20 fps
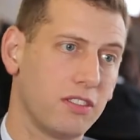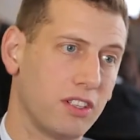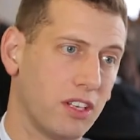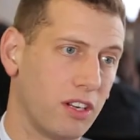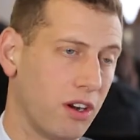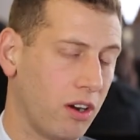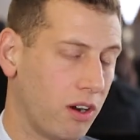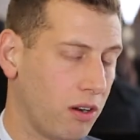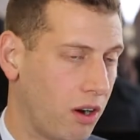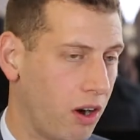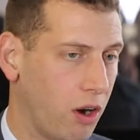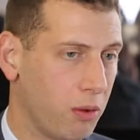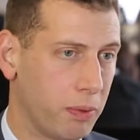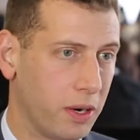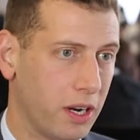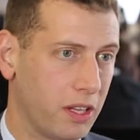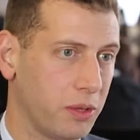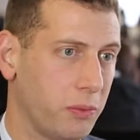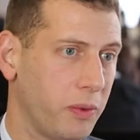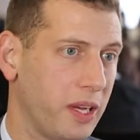they're
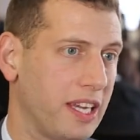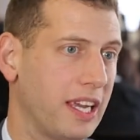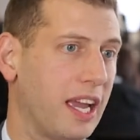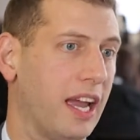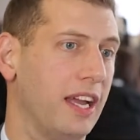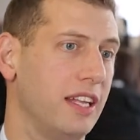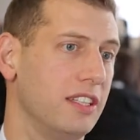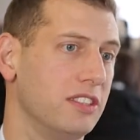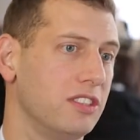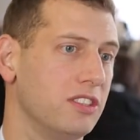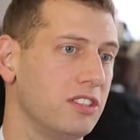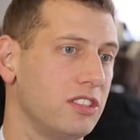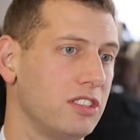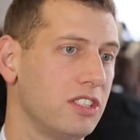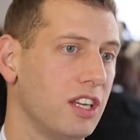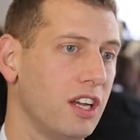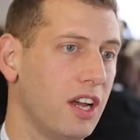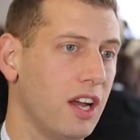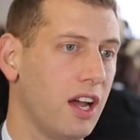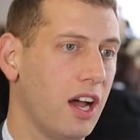open on the weekends,